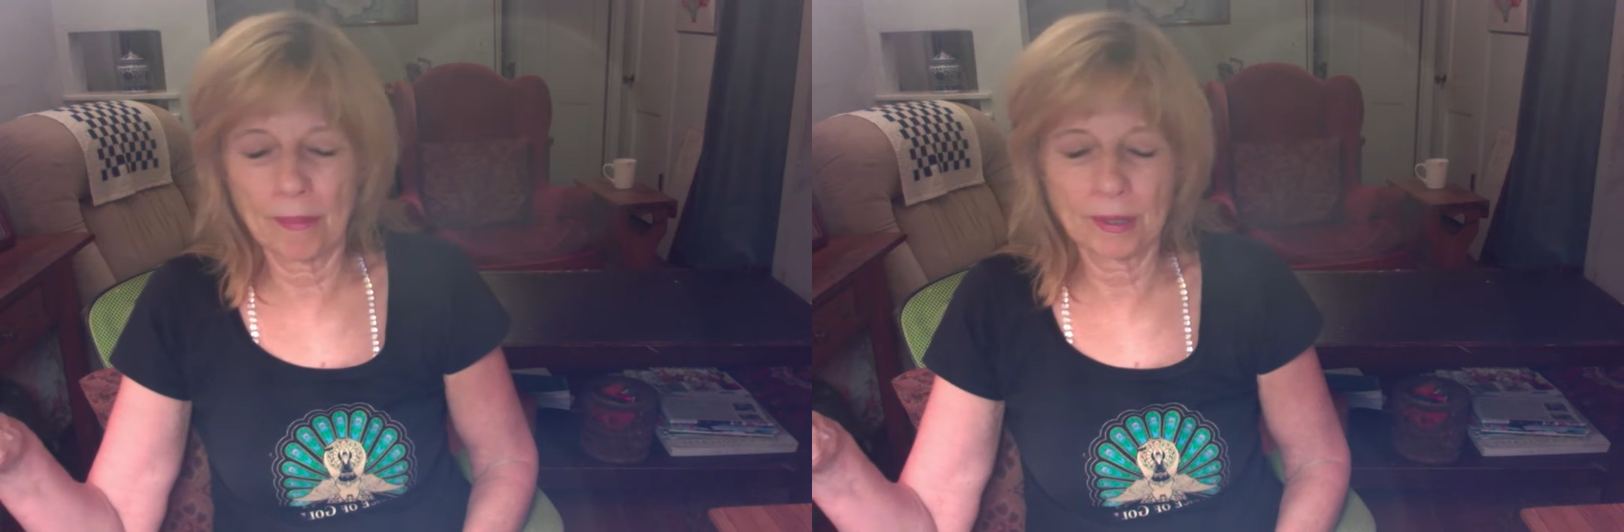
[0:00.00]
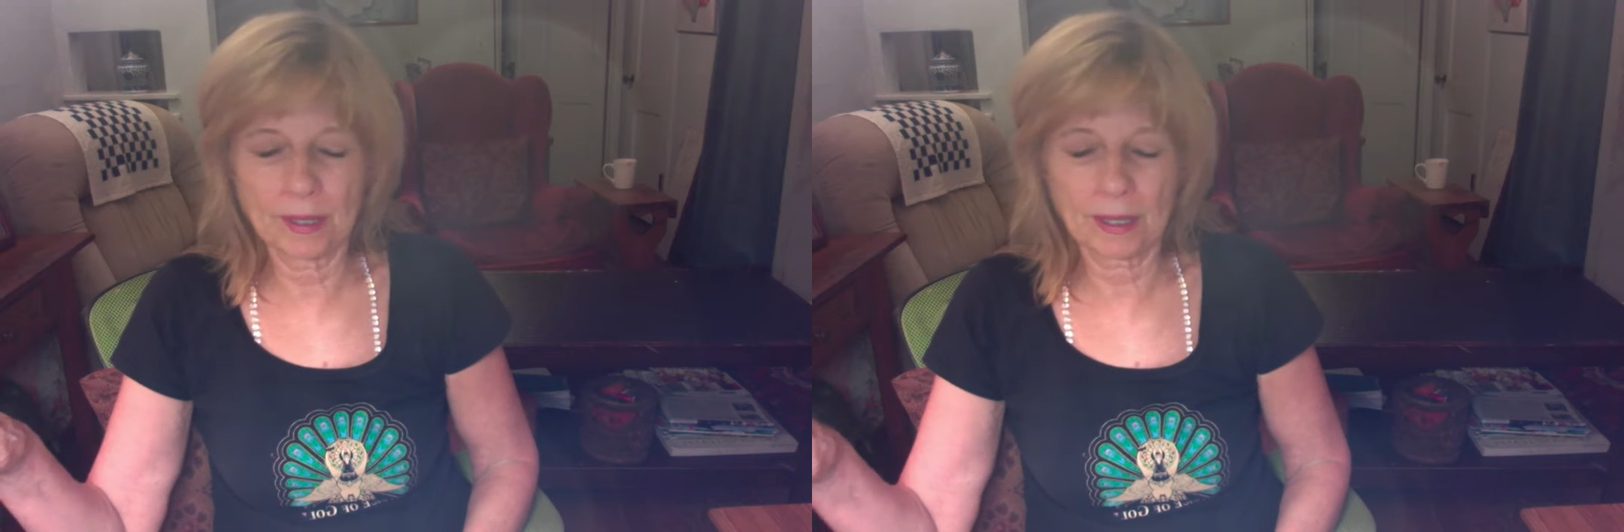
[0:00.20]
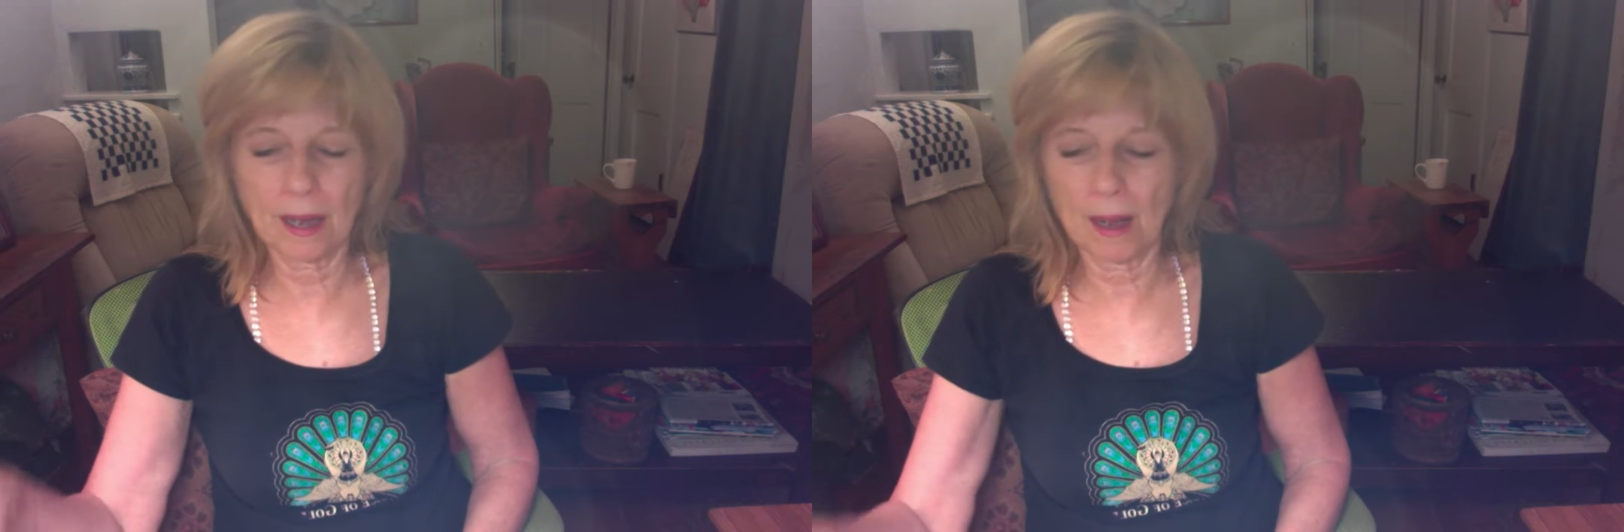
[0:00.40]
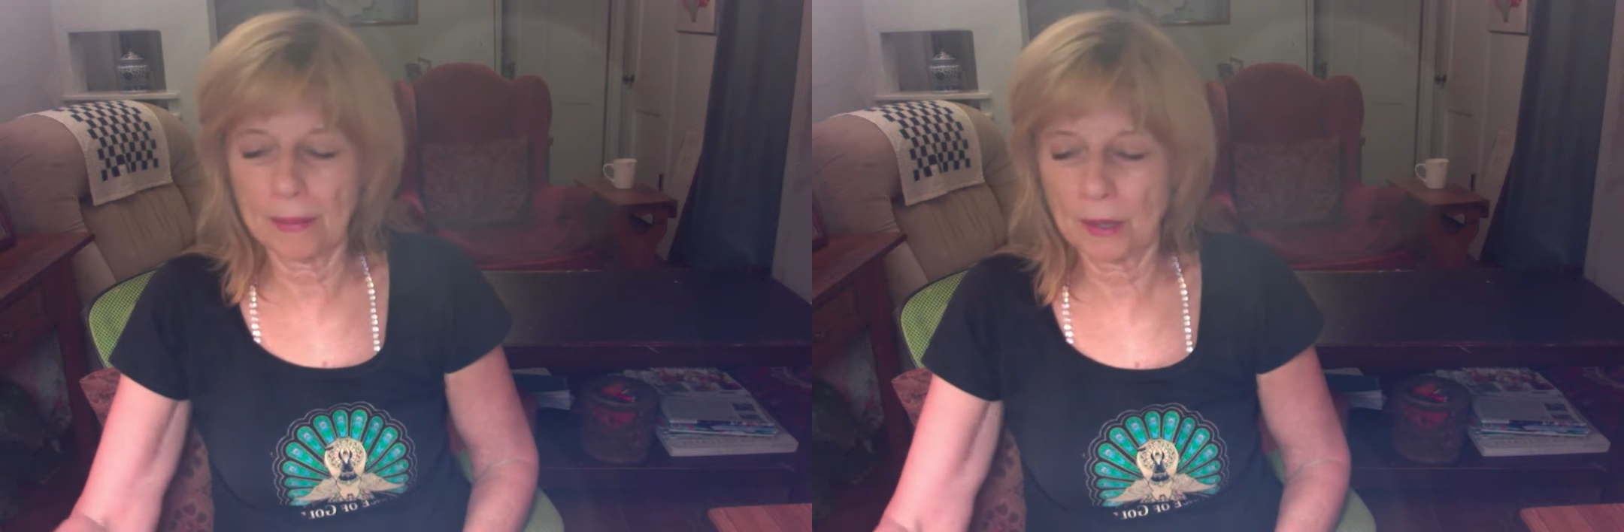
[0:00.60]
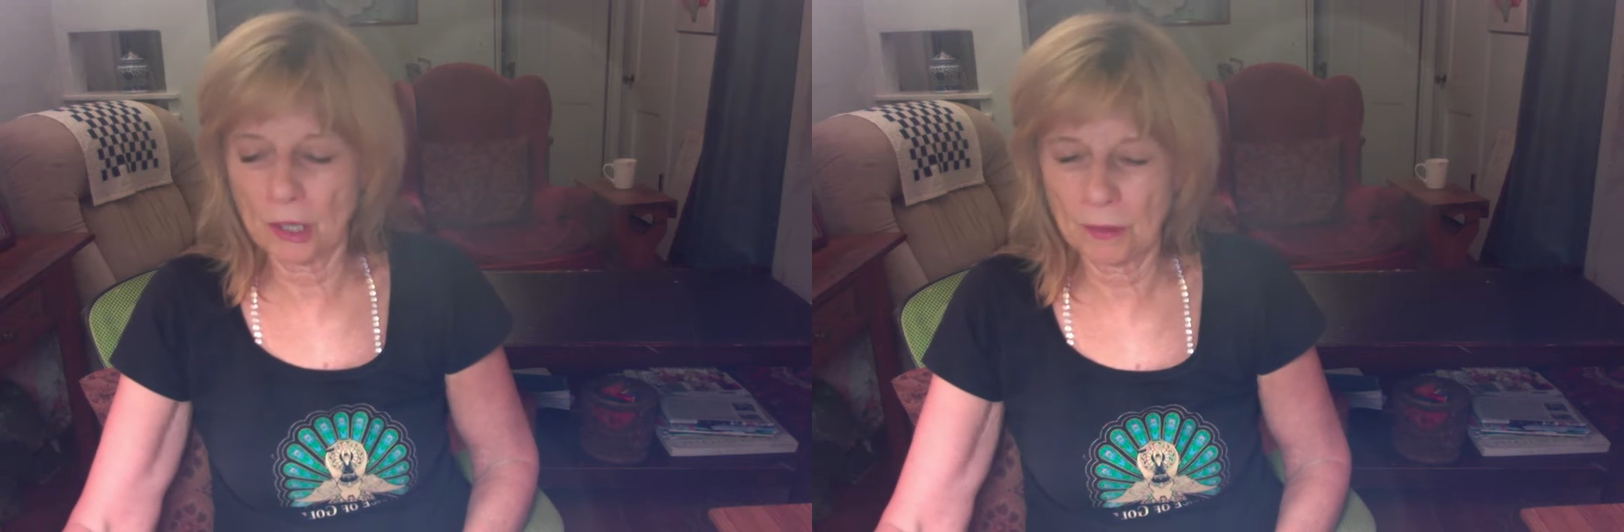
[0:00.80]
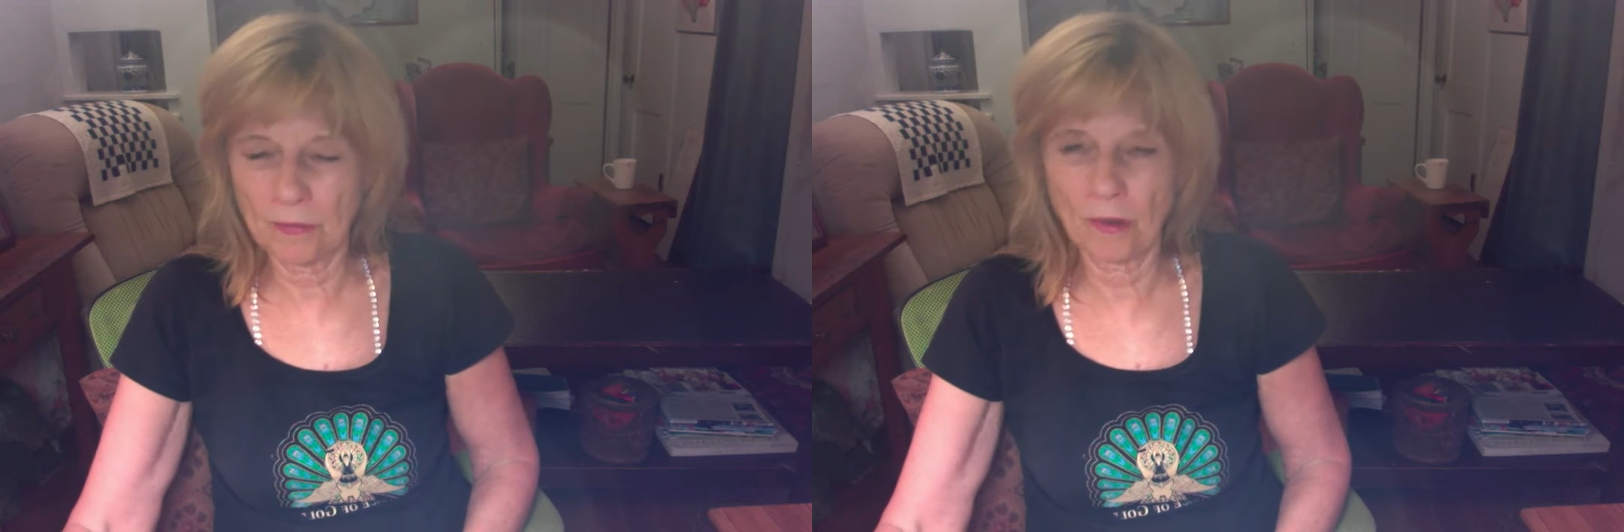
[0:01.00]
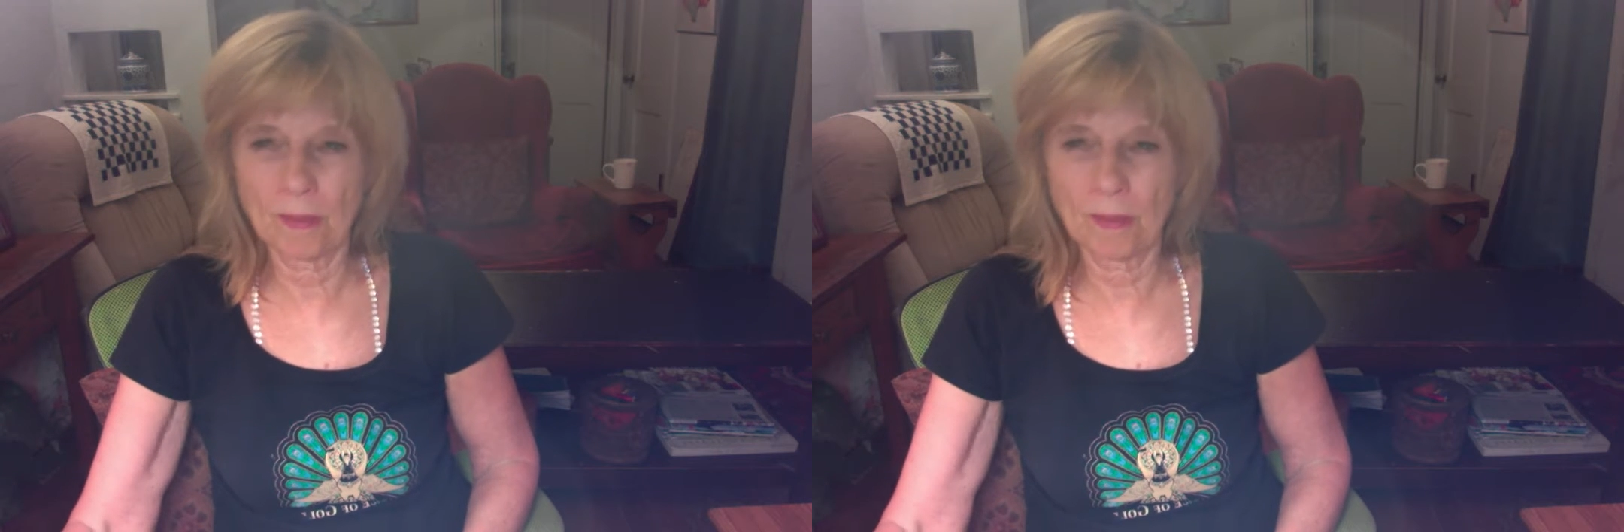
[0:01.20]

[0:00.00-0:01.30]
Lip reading: put the compost before.